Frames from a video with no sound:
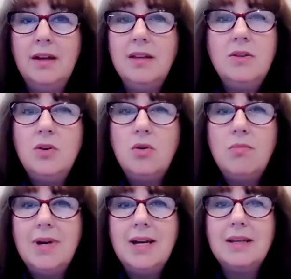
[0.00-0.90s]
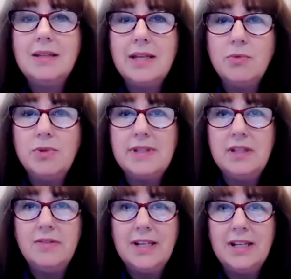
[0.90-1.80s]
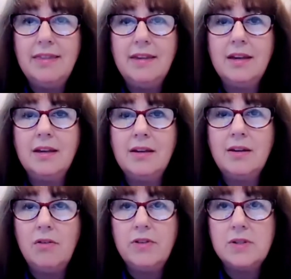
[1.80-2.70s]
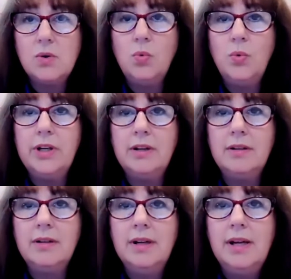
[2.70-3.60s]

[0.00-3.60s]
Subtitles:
"No man can receive anything of his own will,